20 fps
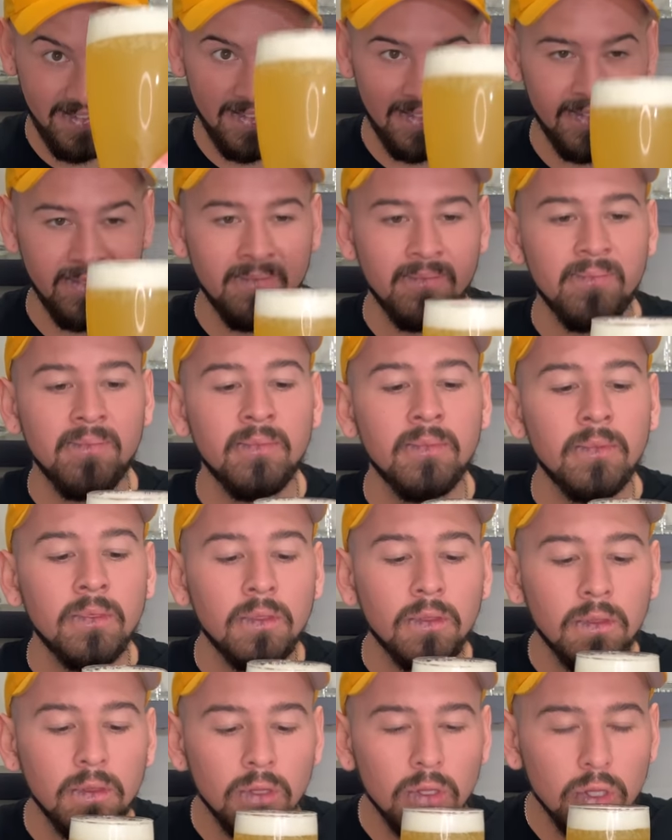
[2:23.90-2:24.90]

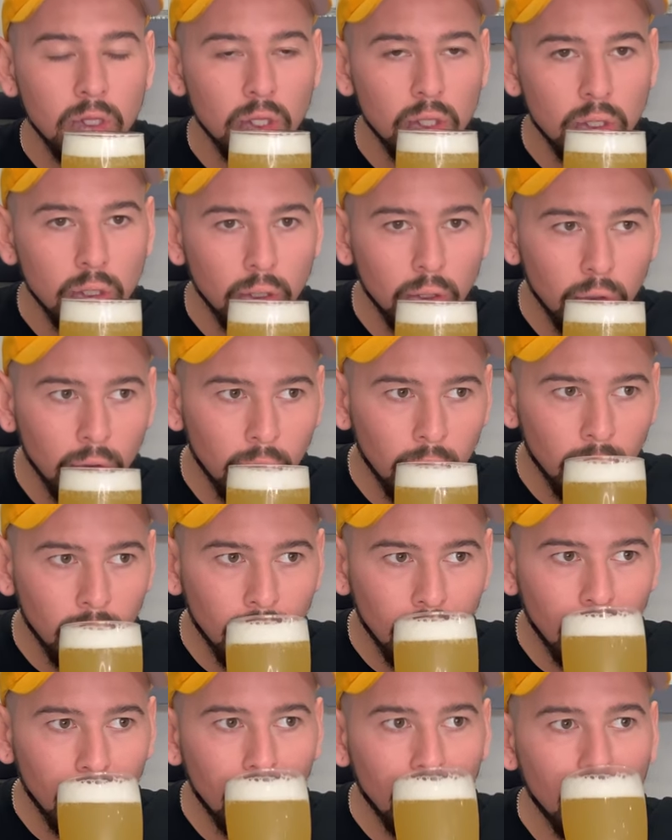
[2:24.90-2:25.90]

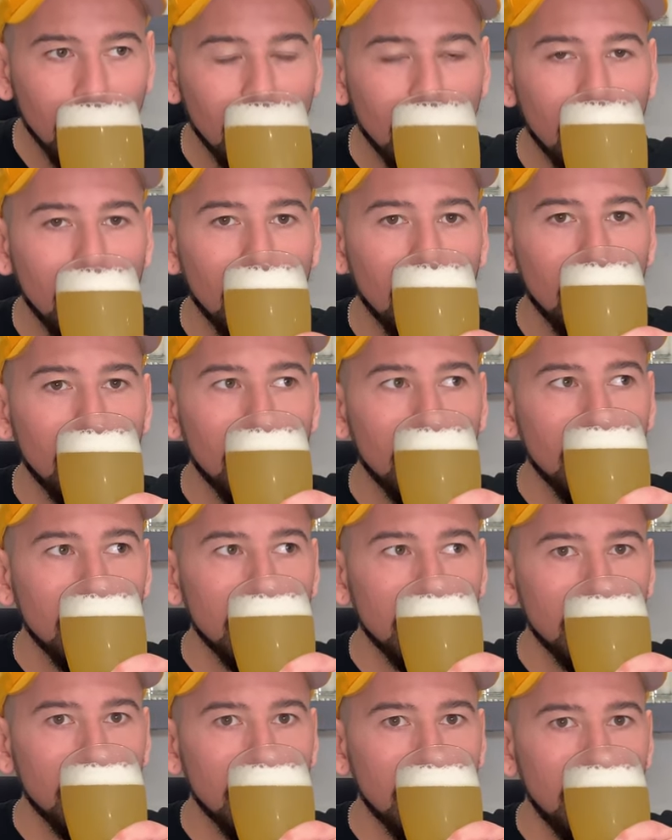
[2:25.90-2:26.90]

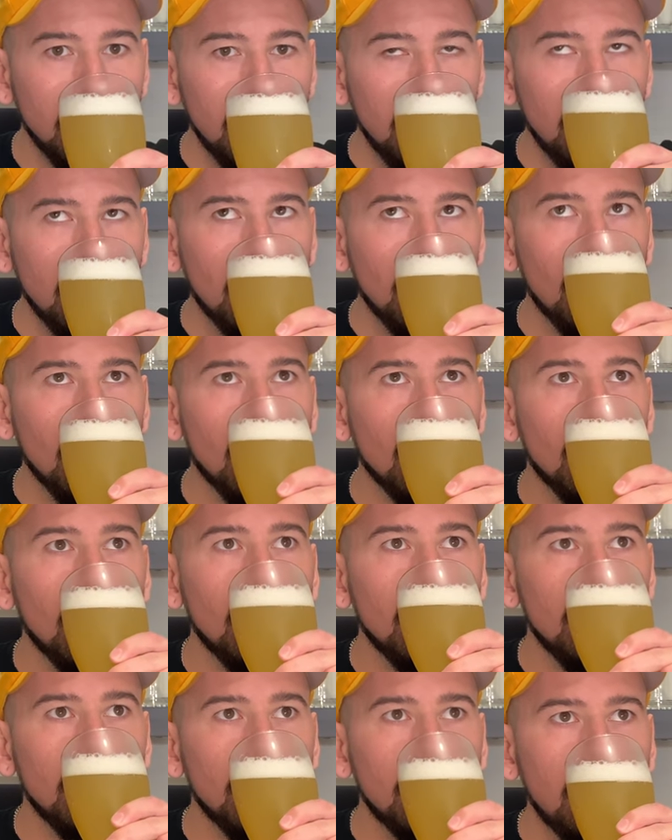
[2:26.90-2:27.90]

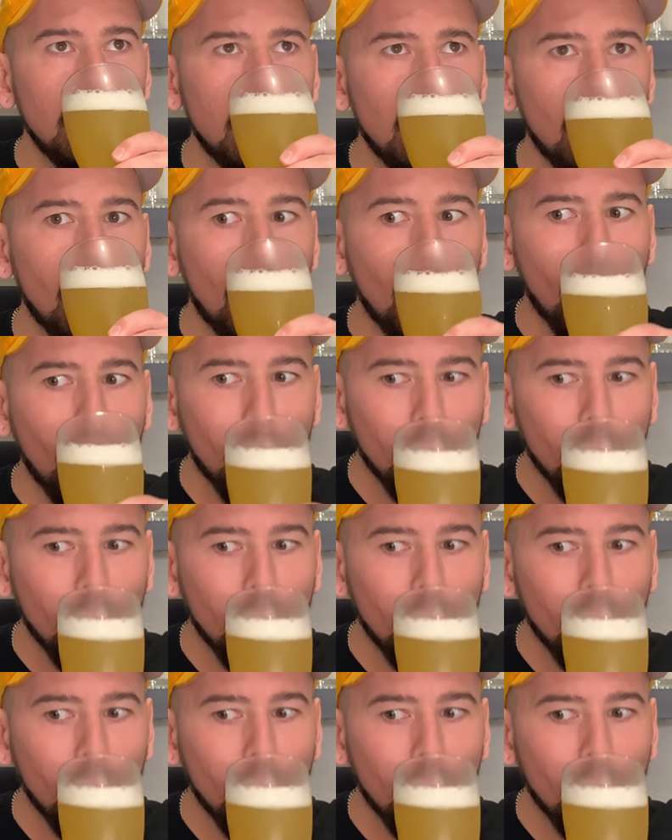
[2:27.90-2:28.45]
[no speech]